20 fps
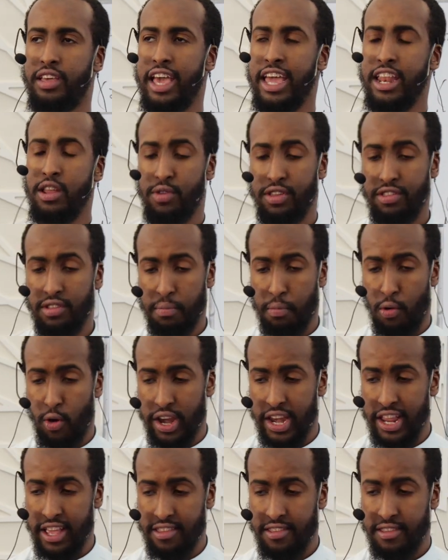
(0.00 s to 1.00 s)
Anyways, the
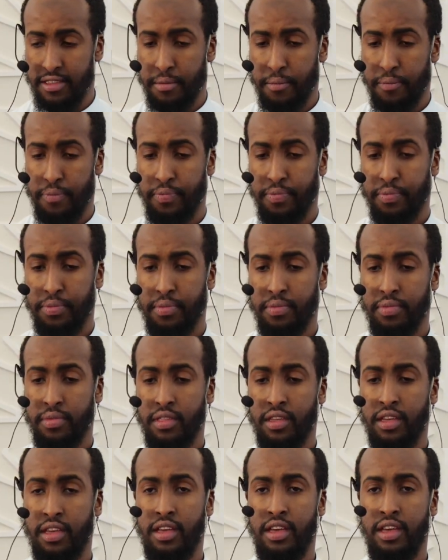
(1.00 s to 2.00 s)
point is,
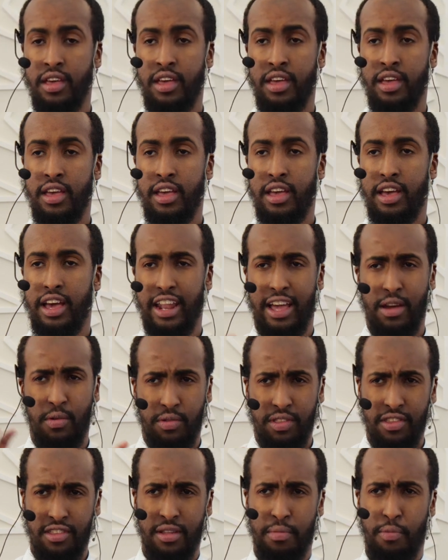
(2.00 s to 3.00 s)

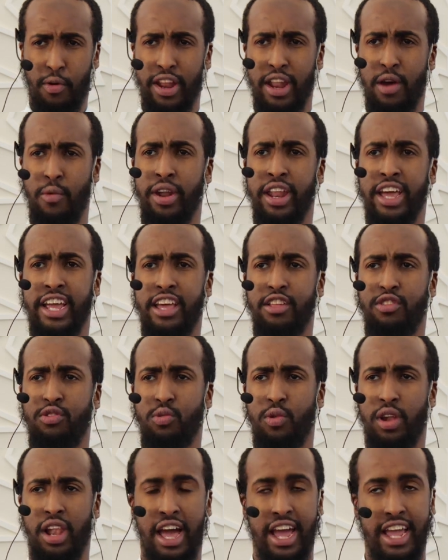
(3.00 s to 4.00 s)
and this is the point I want to get
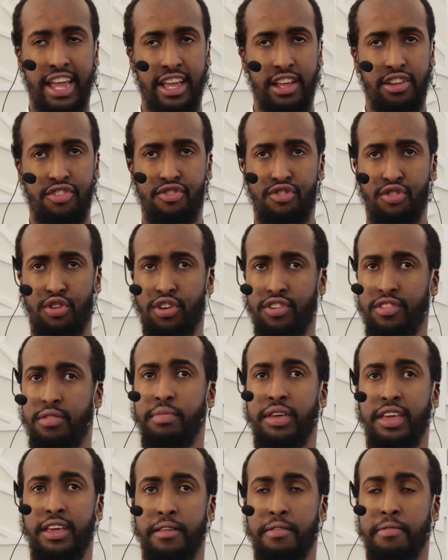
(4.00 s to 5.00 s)
to, wallahi, it
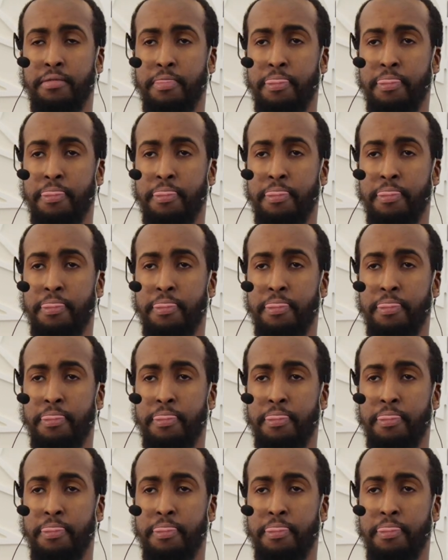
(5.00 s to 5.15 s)
shocked me.